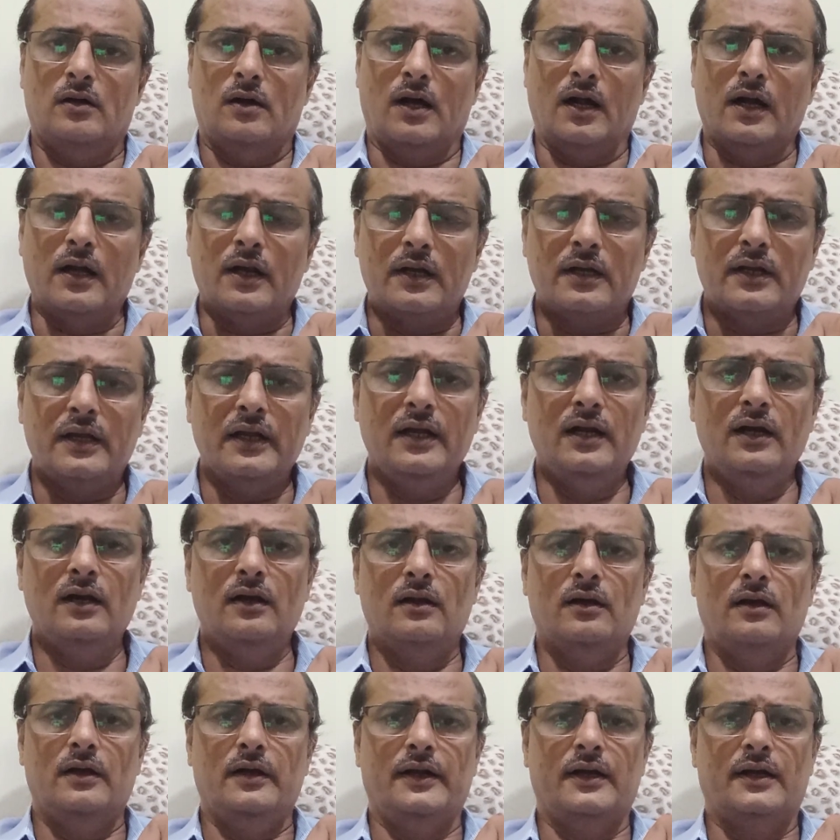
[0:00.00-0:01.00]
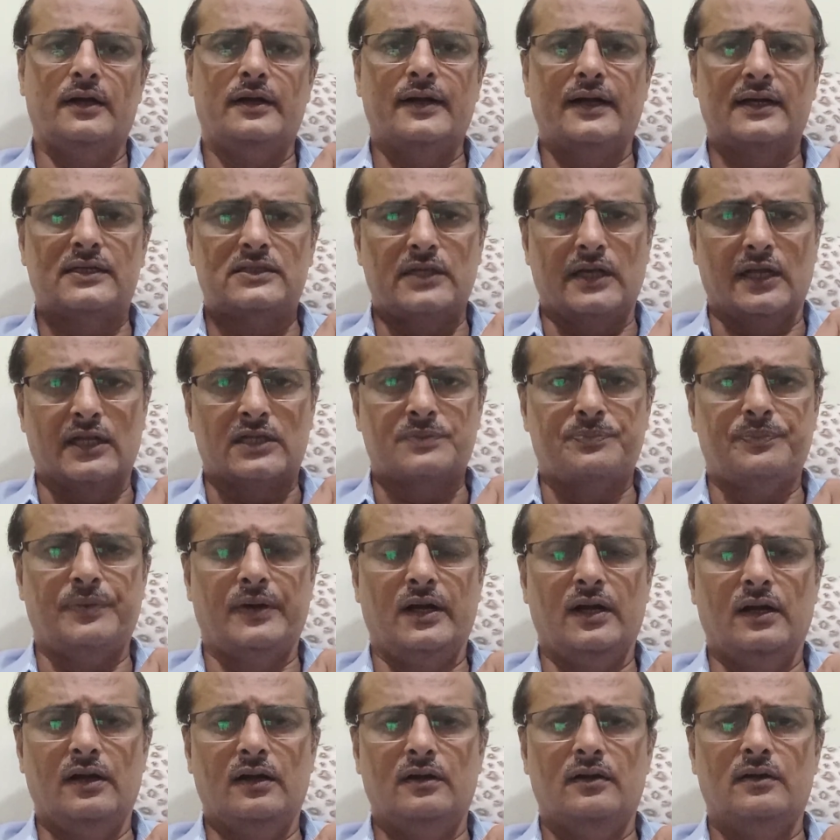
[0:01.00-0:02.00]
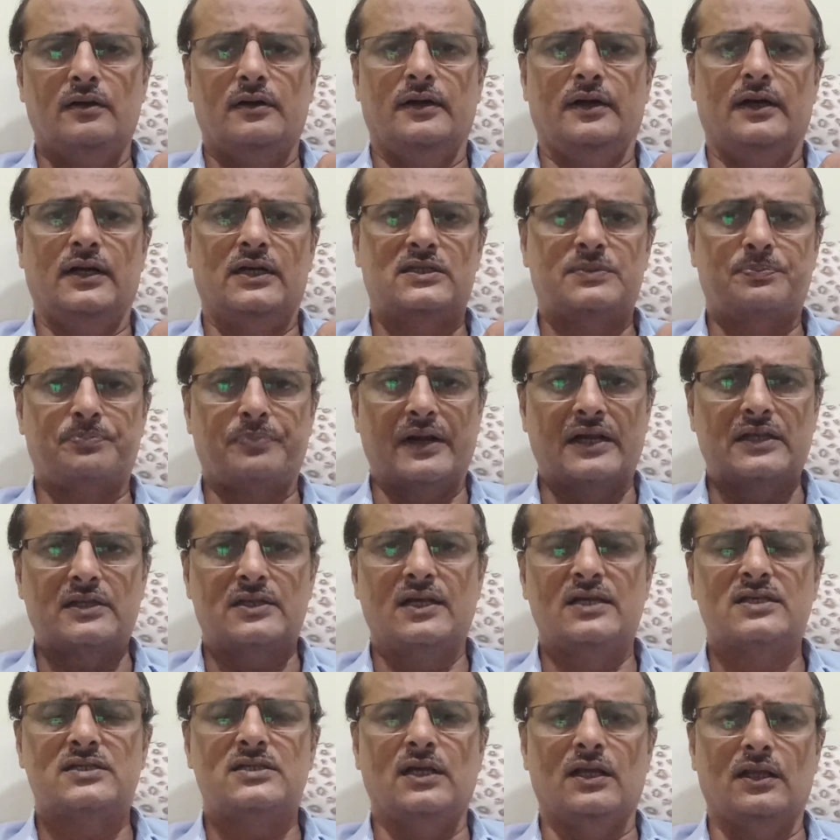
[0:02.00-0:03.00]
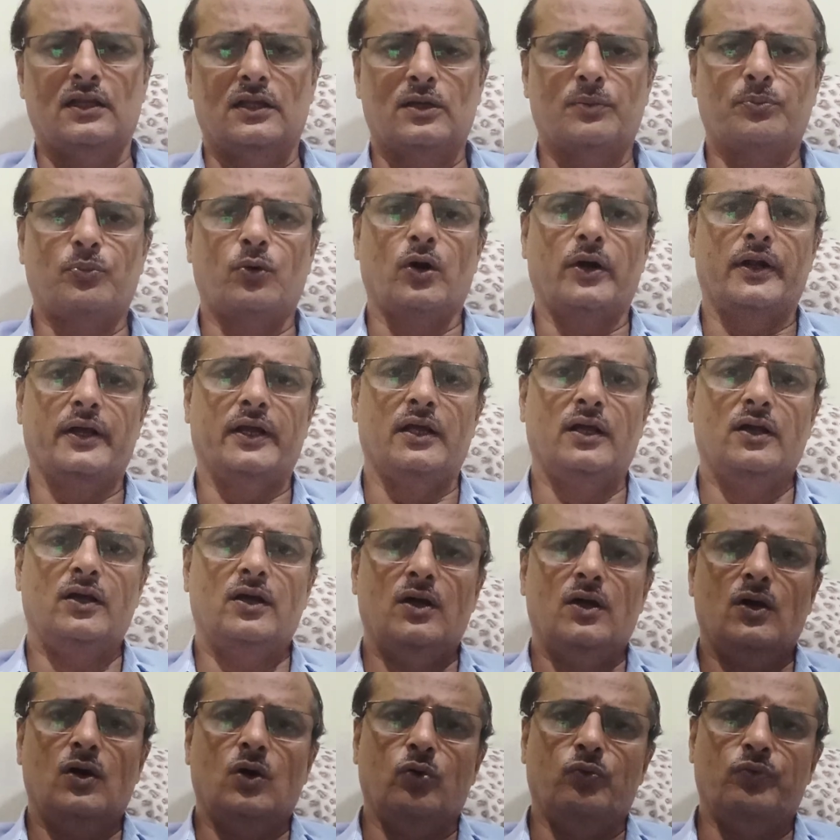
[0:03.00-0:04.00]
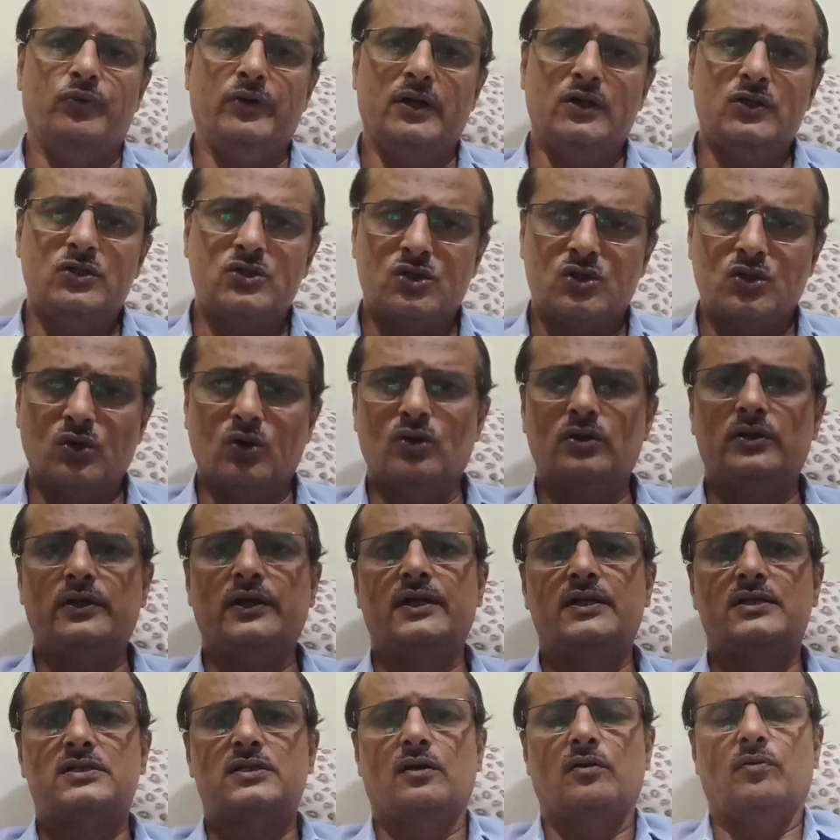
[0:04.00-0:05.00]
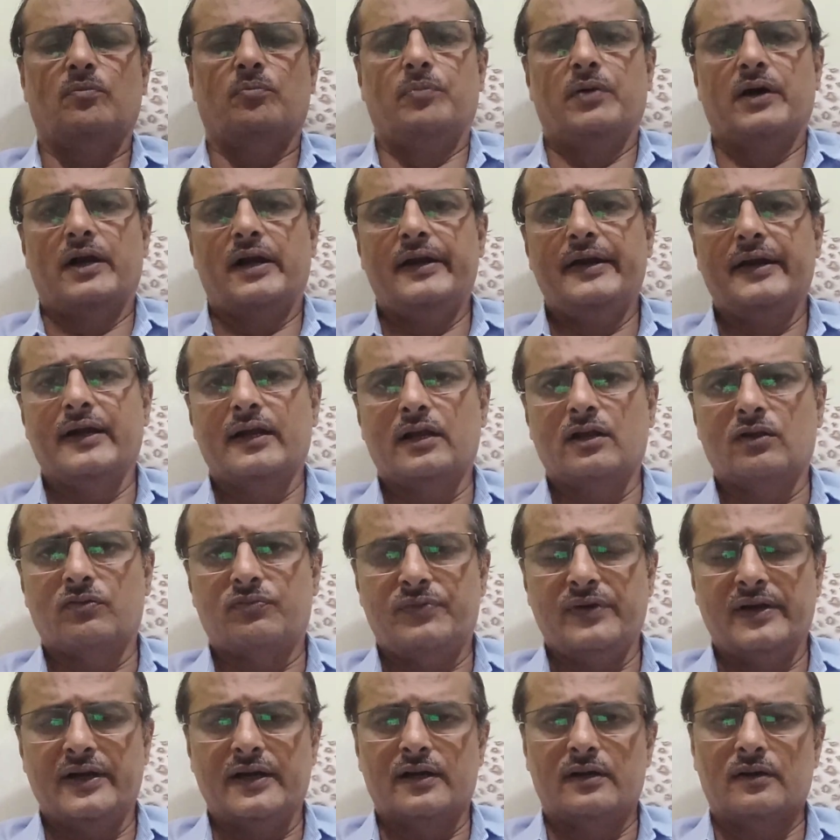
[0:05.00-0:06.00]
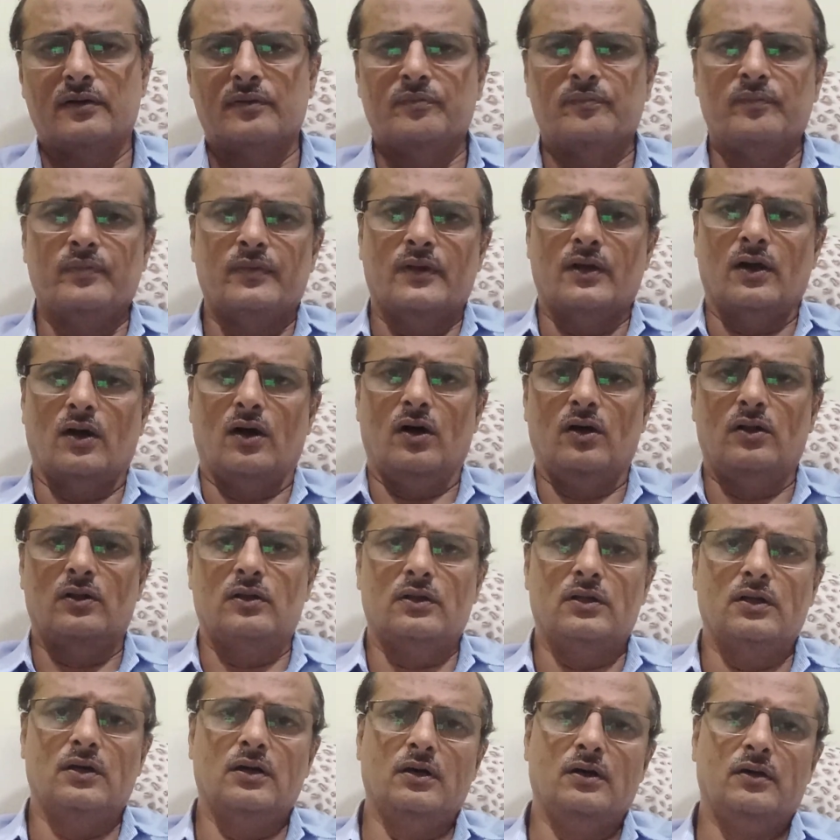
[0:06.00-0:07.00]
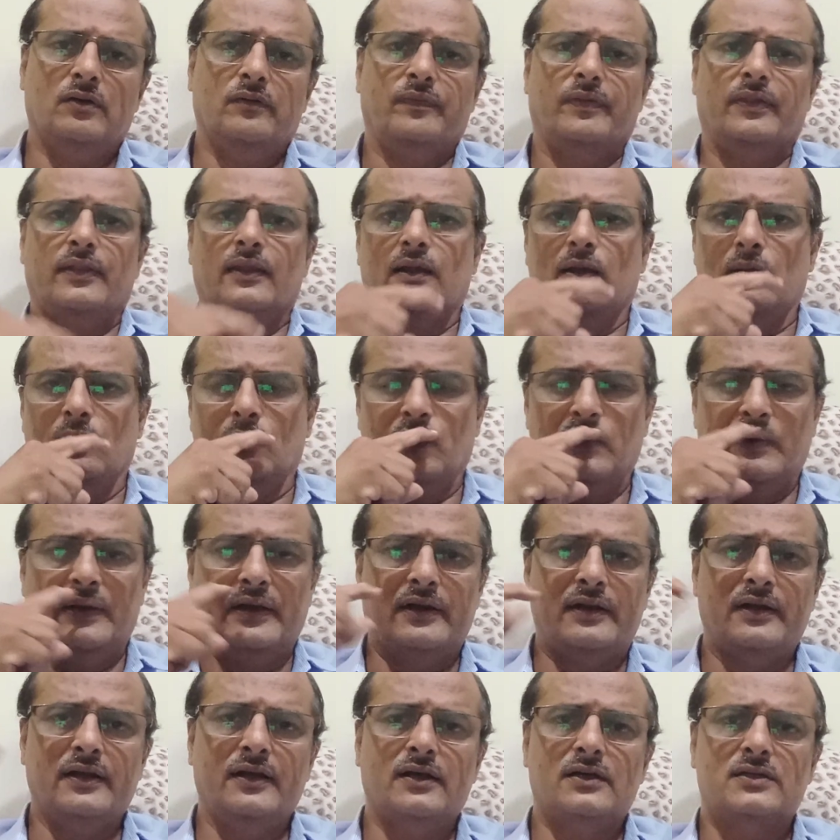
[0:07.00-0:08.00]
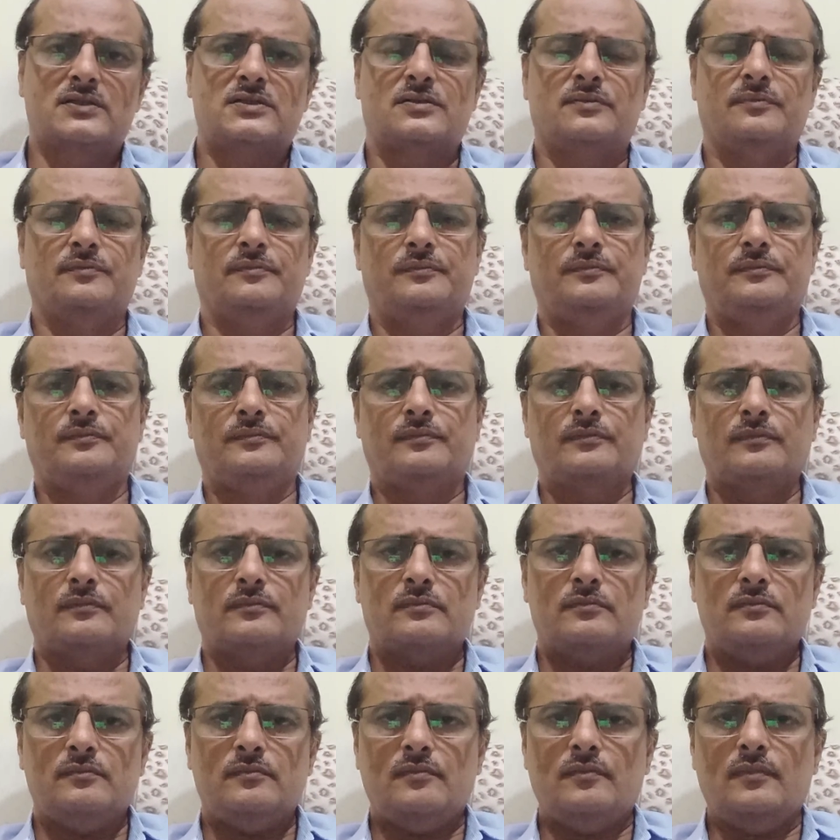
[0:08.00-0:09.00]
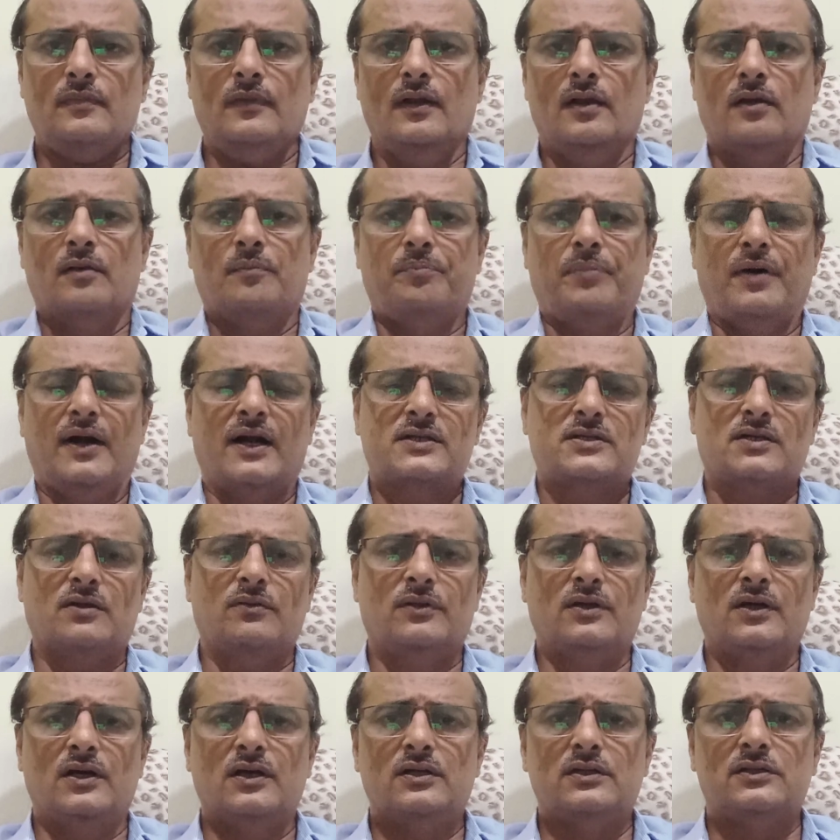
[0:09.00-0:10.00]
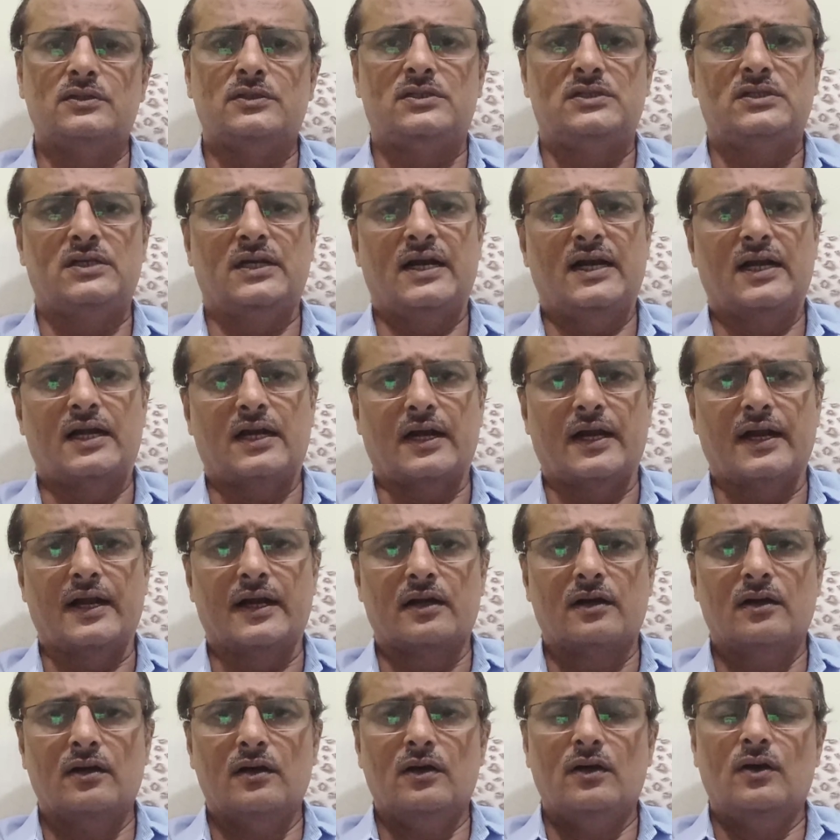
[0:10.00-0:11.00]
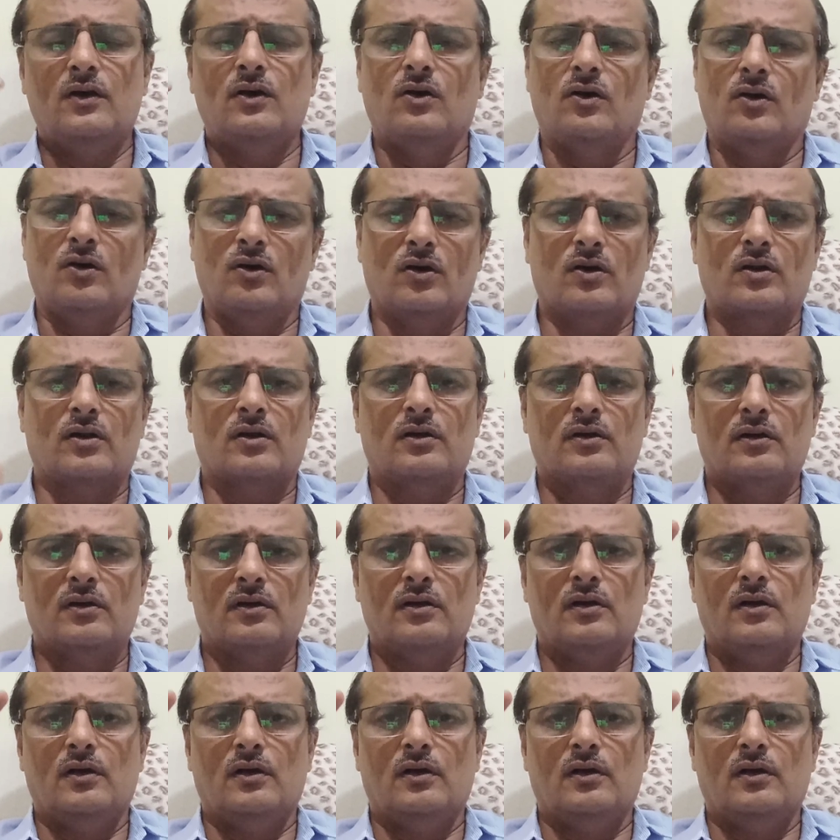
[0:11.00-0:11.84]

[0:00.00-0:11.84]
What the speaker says: until it gets expelled, its presence in the body will show this burning effect on the various parts of the GI tract, or